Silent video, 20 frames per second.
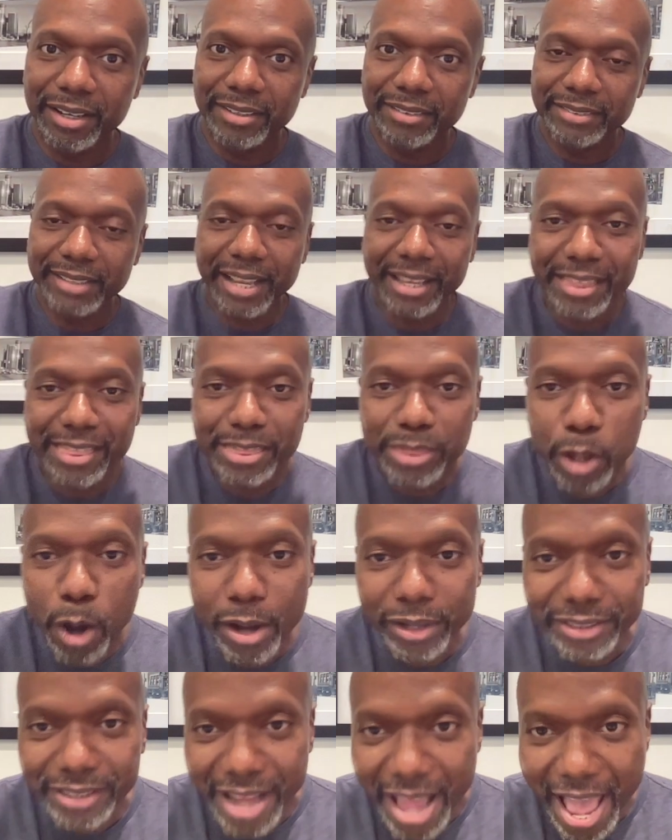they
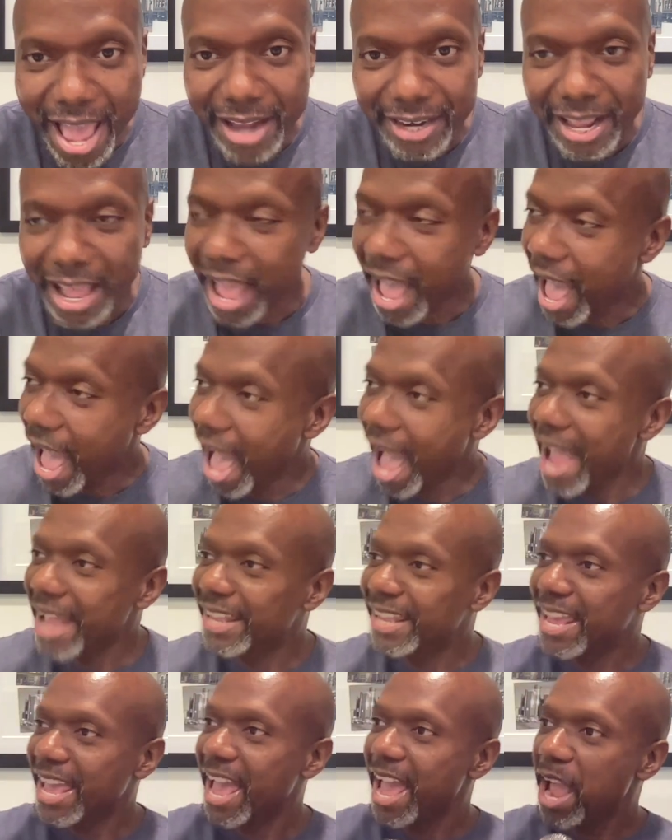thought that I
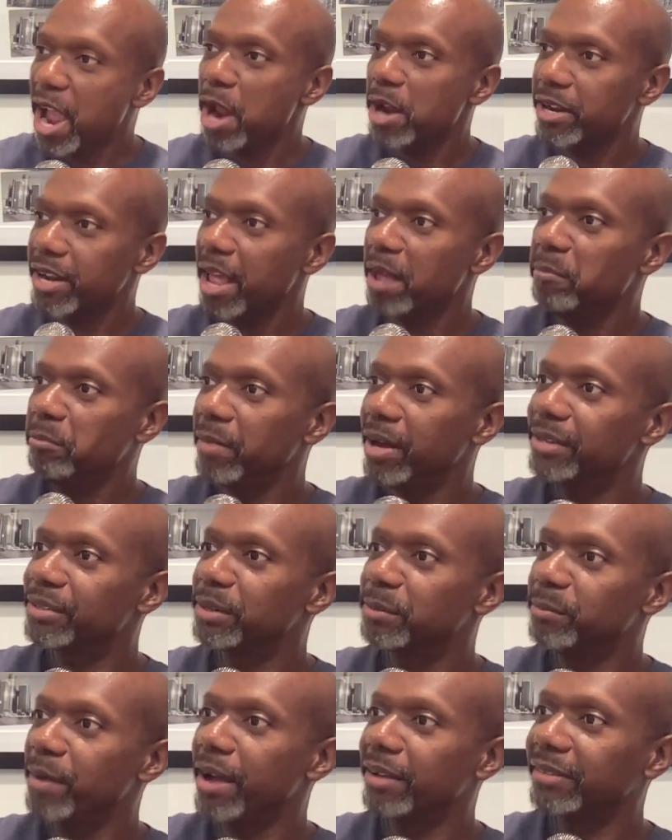cared that much
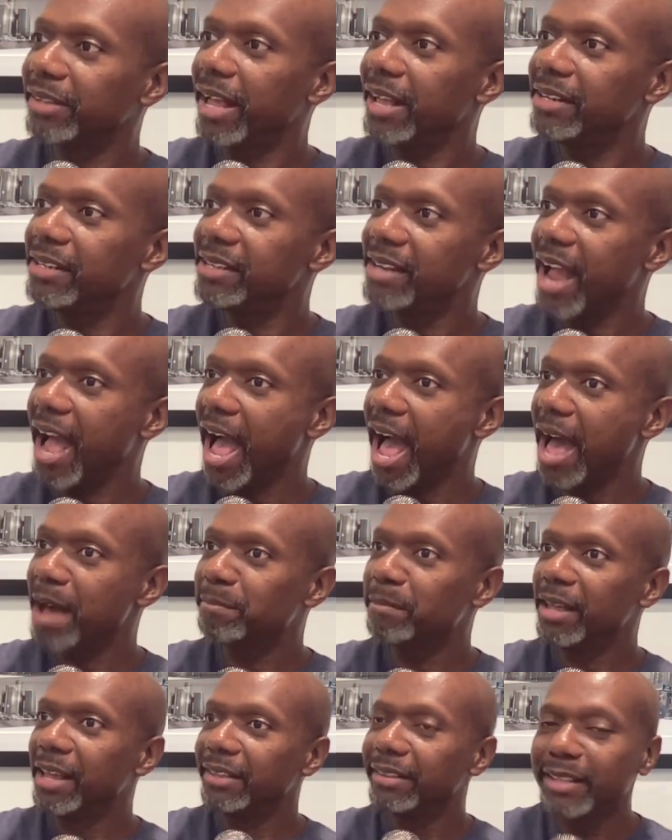about that job
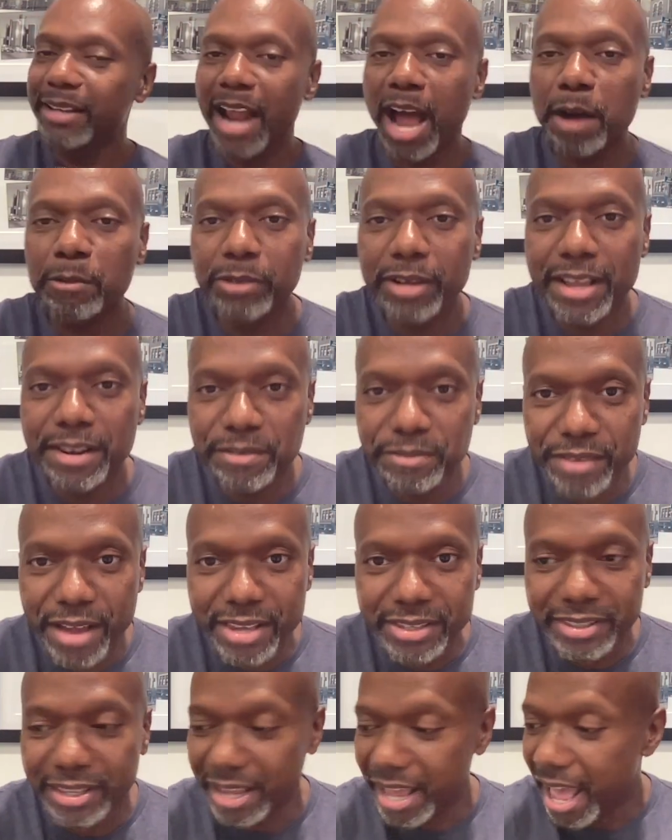that I would
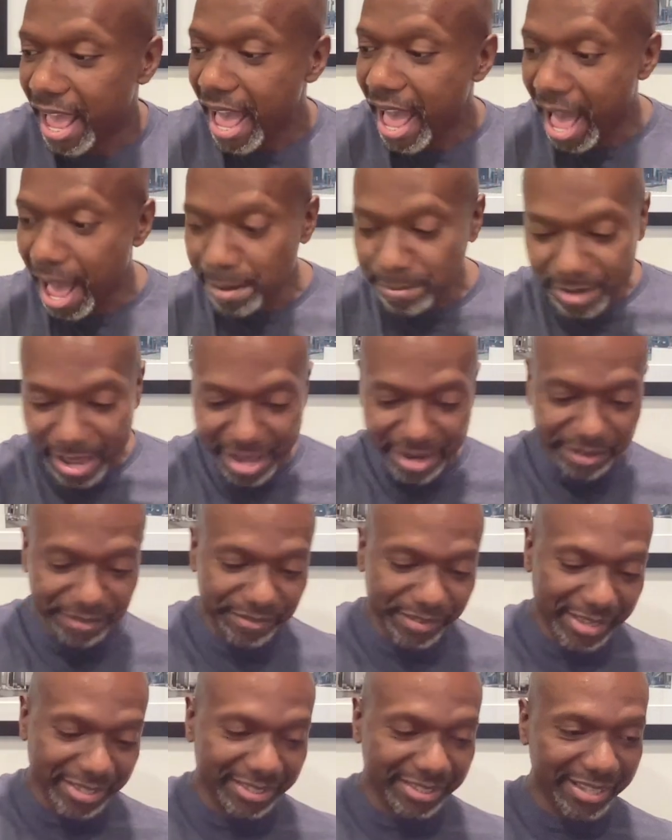investigate. I'm not
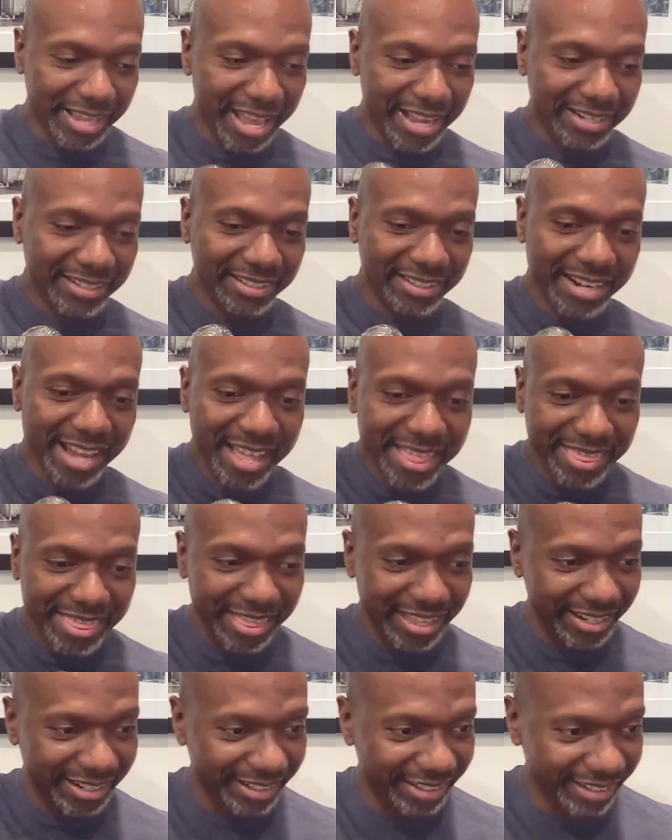investigating
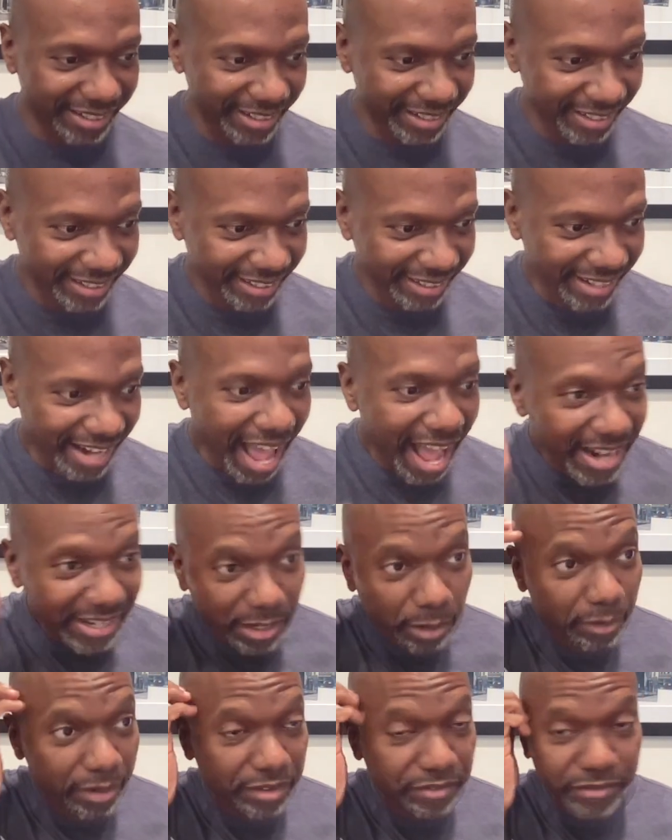nothing. I
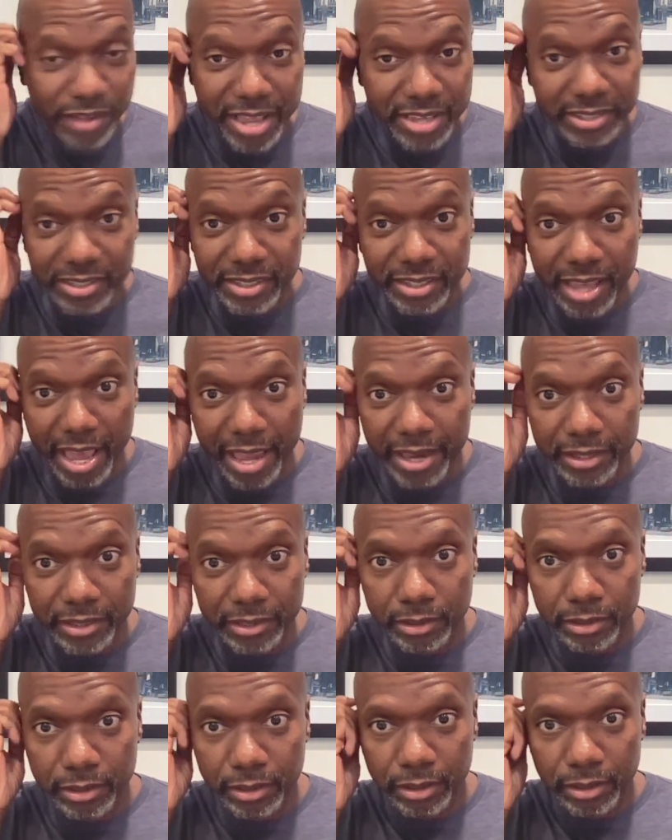don't investigate.
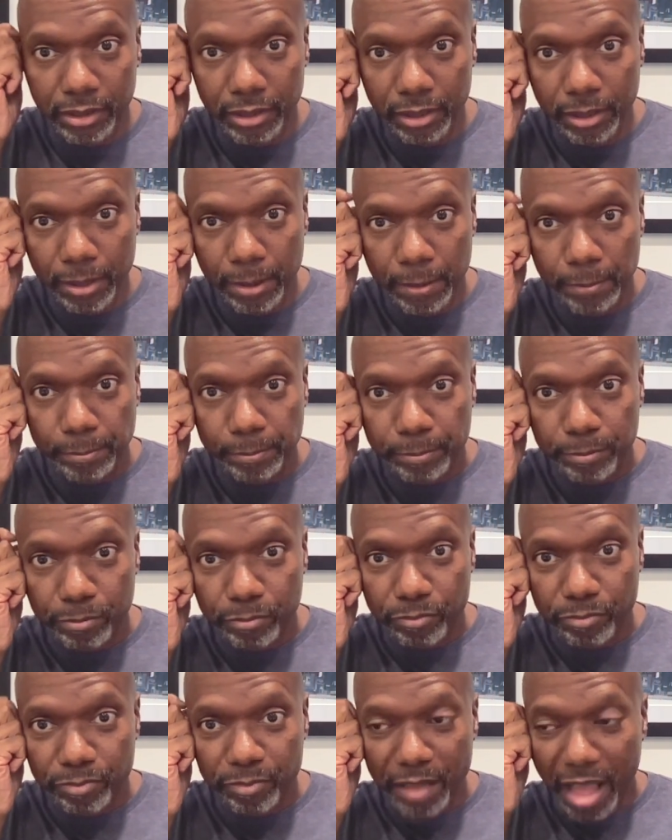
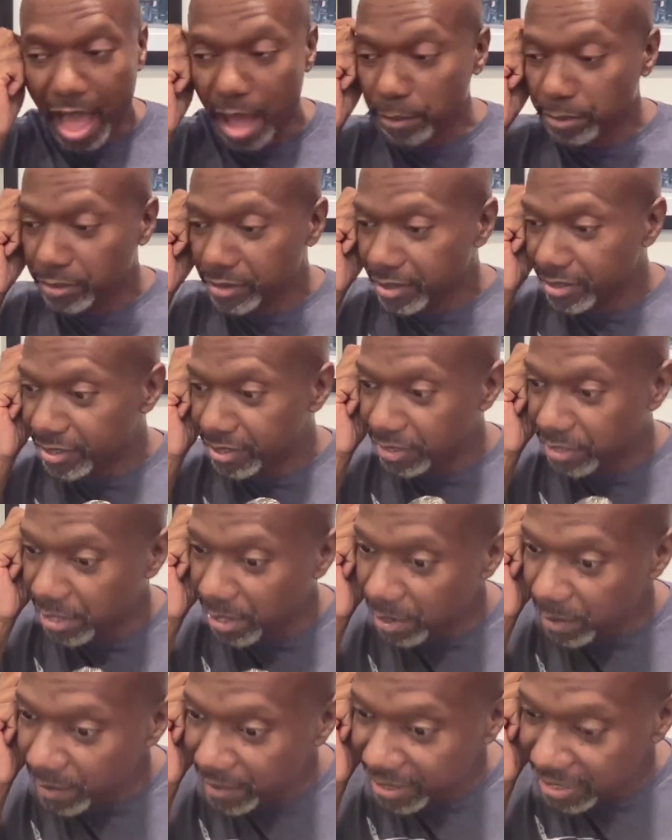I was a
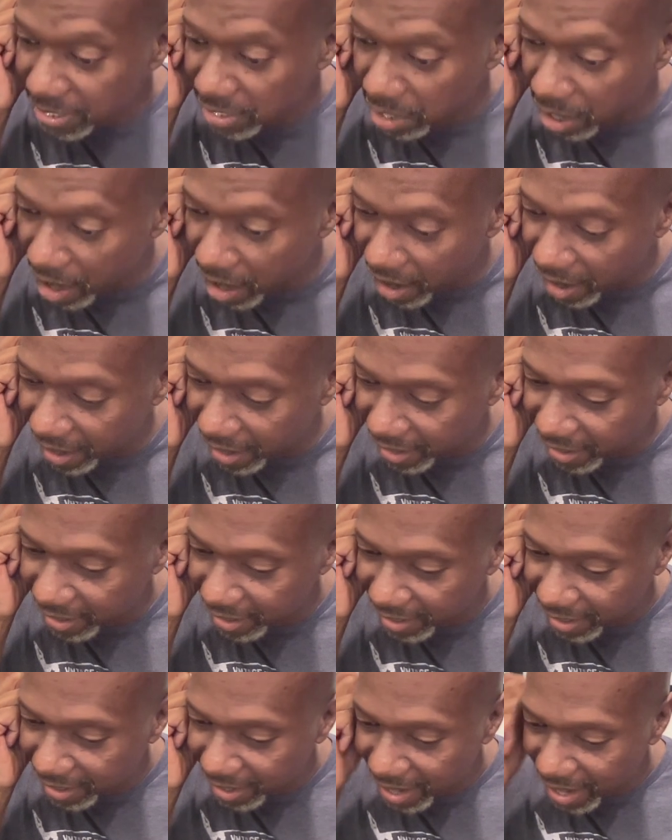security guard.
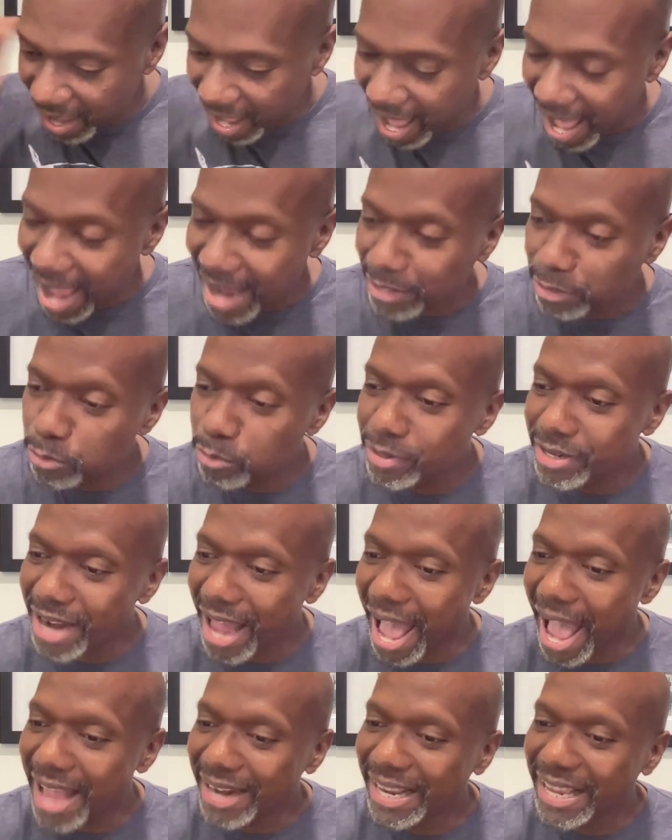I do
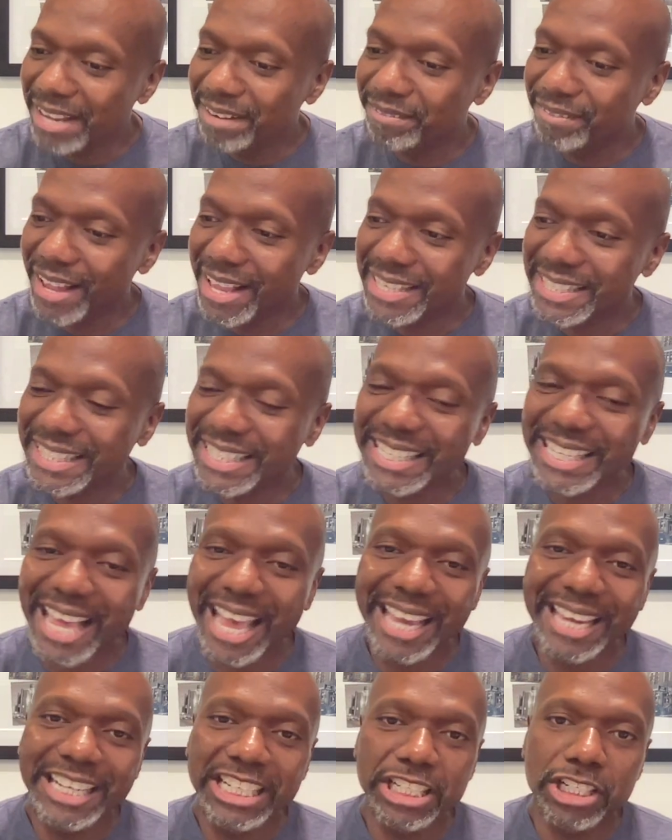not
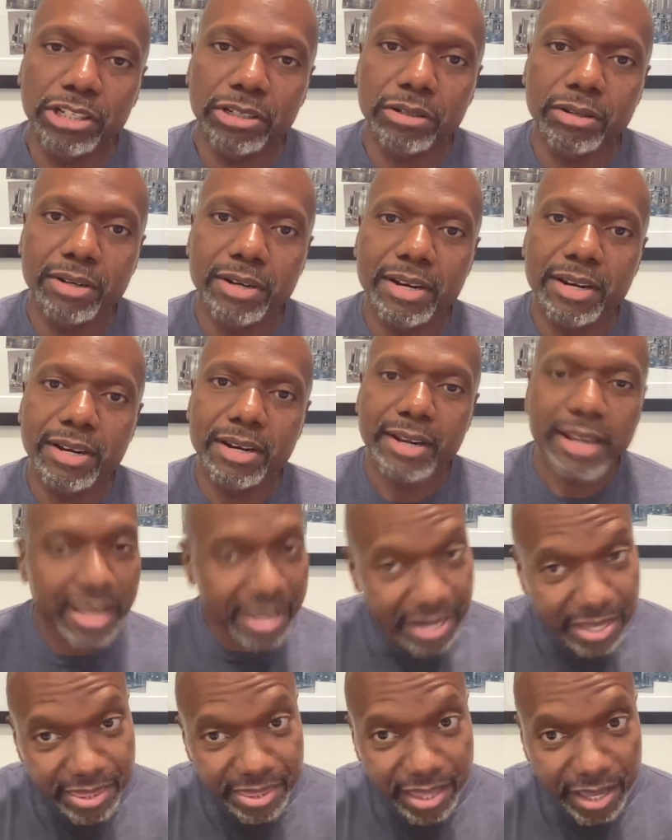investigate
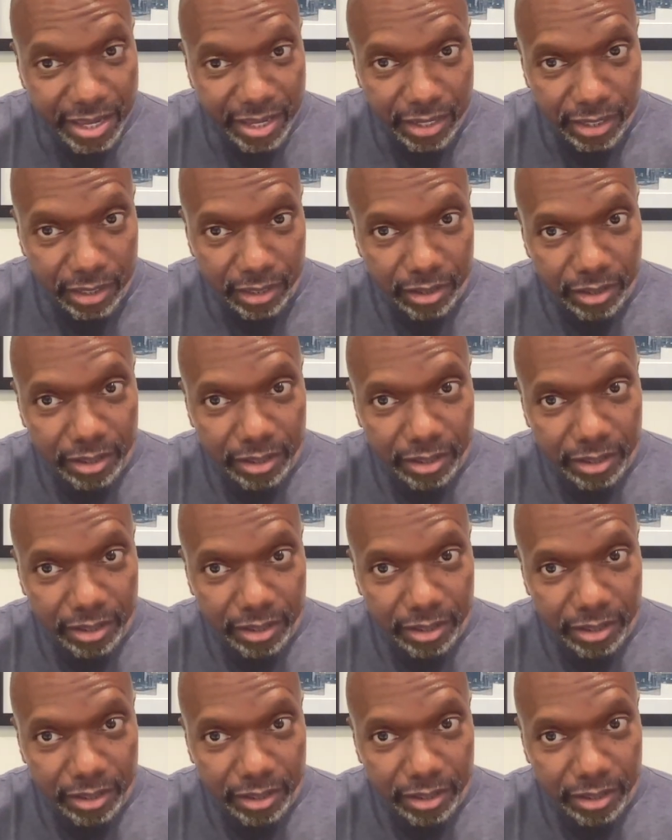anything.